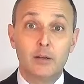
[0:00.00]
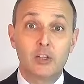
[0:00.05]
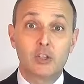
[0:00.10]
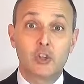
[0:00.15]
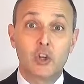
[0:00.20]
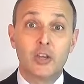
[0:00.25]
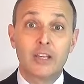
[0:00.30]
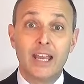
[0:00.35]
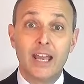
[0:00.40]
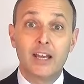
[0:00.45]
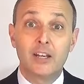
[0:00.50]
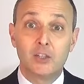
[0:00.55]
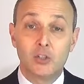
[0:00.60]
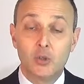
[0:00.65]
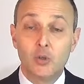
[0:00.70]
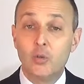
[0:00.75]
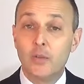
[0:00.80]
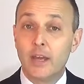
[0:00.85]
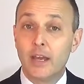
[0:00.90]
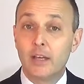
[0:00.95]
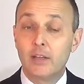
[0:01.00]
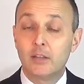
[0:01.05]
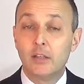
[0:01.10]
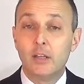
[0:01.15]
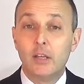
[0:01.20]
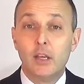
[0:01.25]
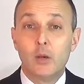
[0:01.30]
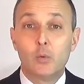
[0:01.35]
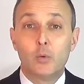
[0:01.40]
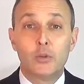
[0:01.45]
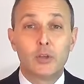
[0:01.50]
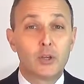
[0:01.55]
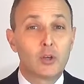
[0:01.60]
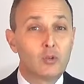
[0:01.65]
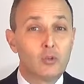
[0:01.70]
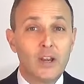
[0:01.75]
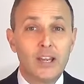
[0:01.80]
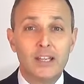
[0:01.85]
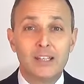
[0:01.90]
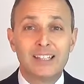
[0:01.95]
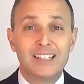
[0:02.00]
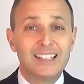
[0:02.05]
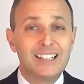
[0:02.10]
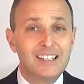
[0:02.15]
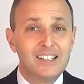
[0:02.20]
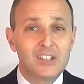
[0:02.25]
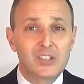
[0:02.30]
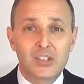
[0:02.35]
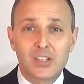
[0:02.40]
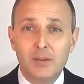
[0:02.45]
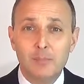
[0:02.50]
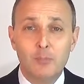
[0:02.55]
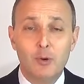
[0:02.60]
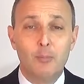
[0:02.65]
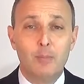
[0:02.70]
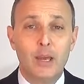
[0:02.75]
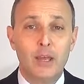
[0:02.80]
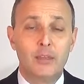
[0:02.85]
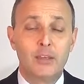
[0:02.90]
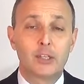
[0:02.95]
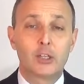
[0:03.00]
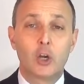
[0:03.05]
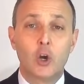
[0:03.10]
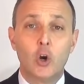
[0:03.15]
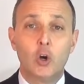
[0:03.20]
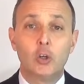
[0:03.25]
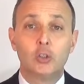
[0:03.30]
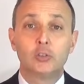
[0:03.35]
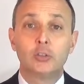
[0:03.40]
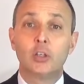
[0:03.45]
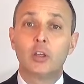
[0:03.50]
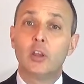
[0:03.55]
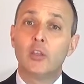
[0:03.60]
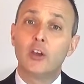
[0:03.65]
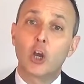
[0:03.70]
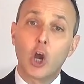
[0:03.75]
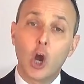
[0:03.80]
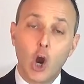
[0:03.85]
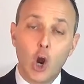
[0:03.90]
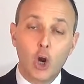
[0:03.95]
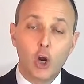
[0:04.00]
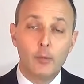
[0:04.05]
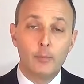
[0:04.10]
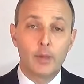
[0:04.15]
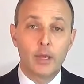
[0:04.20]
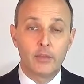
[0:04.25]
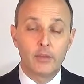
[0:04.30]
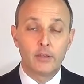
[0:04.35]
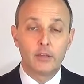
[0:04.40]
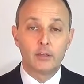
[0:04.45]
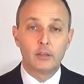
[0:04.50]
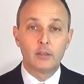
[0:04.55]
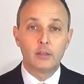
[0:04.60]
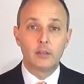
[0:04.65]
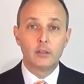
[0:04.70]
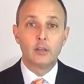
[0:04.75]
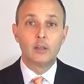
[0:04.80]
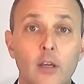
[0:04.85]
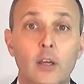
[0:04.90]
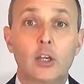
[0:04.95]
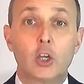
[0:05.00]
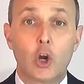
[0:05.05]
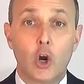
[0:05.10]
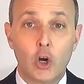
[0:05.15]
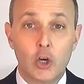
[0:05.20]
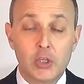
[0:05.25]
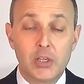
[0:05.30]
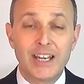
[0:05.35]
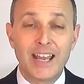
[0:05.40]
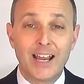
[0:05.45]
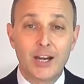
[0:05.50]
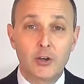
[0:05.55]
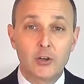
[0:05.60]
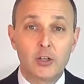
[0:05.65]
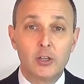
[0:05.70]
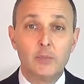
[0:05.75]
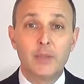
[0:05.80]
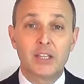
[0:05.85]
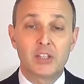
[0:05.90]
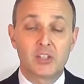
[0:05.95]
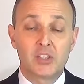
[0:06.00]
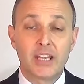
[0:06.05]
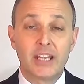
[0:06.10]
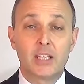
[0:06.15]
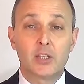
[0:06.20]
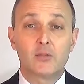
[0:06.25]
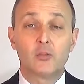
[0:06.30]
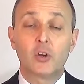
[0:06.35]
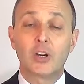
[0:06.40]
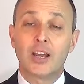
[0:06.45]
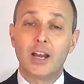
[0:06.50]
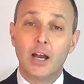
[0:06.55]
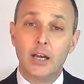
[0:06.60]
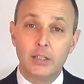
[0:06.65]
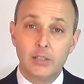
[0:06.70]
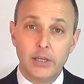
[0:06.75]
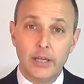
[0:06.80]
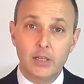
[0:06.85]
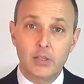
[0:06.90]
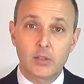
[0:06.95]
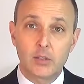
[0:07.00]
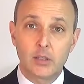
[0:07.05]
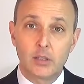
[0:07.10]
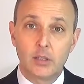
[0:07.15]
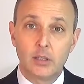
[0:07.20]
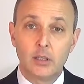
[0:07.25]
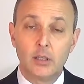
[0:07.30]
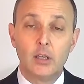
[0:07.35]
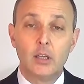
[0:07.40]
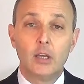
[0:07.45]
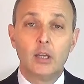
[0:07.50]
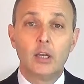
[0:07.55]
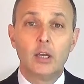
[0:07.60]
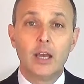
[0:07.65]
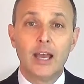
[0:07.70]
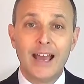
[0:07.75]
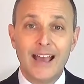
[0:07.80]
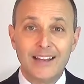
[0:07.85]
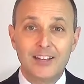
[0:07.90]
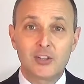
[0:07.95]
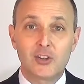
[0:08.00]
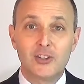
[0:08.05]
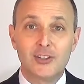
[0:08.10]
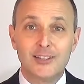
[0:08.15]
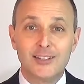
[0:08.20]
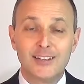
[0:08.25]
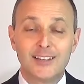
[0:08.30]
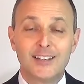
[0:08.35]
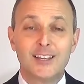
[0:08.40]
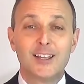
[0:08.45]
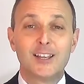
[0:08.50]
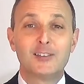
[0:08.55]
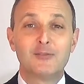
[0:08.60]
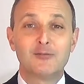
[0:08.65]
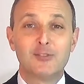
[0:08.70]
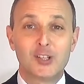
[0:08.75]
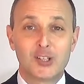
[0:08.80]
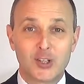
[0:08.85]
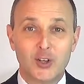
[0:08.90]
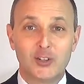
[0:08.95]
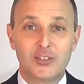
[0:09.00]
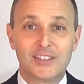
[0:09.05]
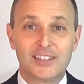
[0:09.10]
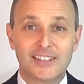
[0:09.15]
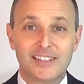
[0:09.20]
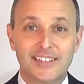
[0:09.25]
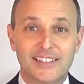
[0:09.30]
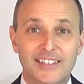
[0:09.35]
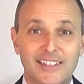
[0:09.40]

going to show you how to do that with a great simple method called the C.A.R Method. C.A.R is an acronym that stands for context, action, result.